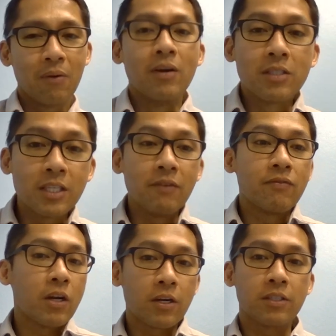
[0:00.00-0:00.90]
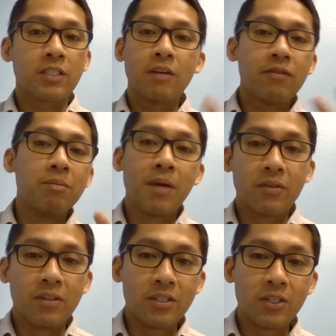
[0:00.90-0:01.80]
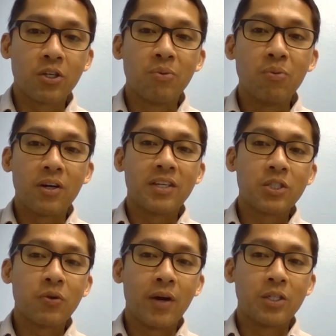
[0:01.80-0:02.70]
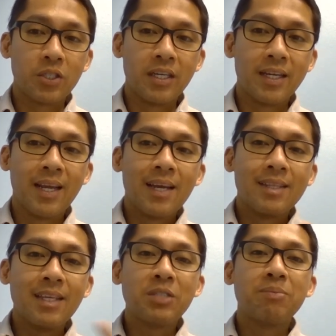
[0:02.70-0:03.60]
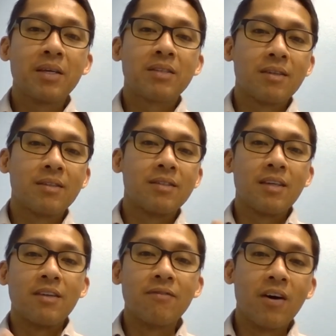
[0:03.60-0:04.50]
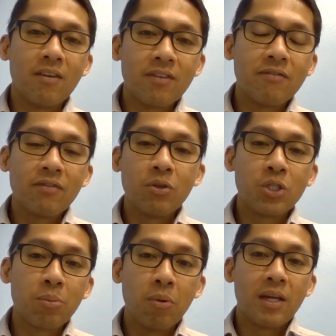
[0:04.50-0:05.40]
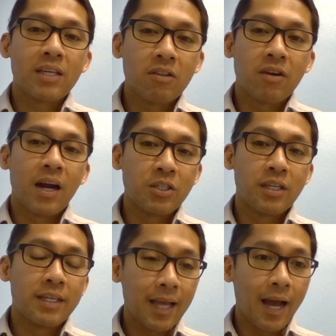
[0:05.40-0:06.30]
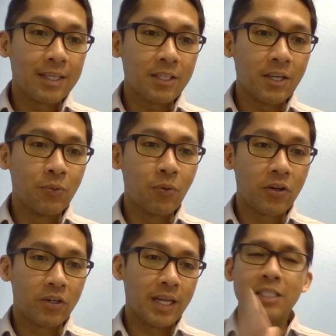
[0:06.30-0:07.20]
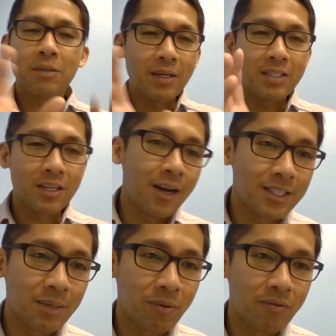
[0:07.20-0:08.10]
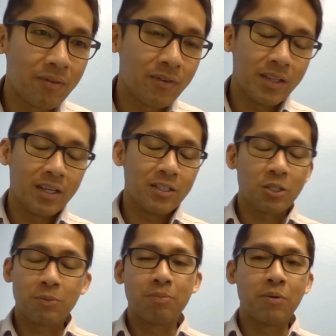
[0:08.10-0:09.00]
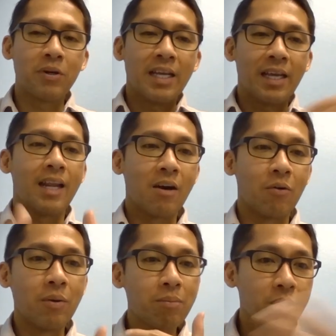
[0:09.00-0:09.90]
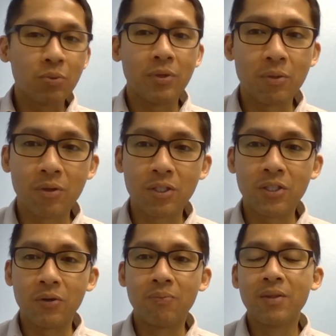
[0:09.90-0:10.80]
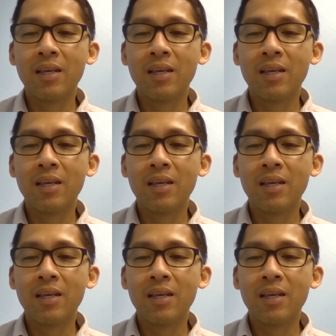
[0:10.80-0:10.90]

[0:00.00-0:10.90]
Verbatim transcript: Well, Steve, there are several methods to turn water into hydrogen. And these methods involve infusing molecular hydrogen gas in water. That's the basic concept of everything. Just putting it out. One plus one equals two.